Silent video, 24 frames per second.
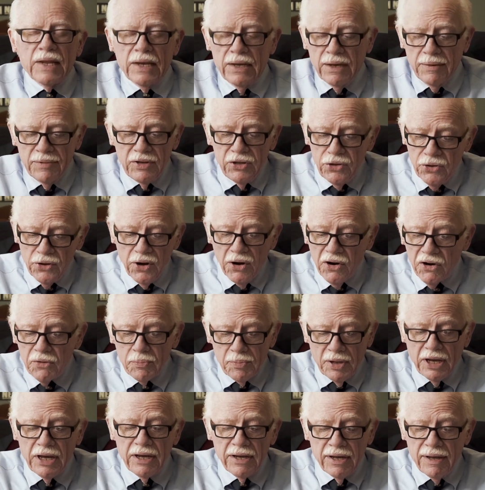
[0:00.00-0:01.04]
I mean, you heard
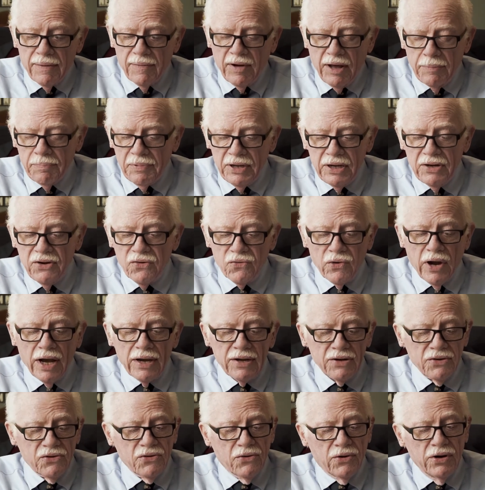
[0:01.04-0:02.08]
me. I'm not being
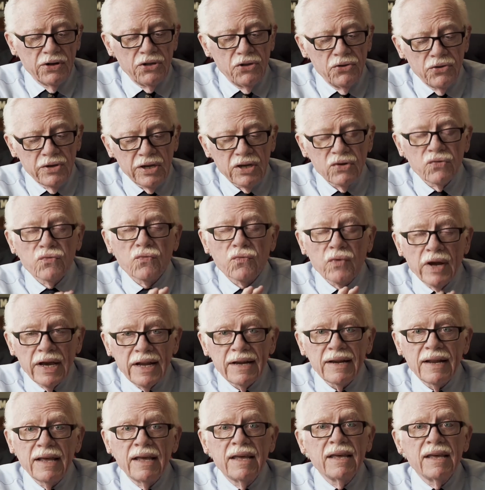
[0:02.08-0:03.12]
derogatory. You can rent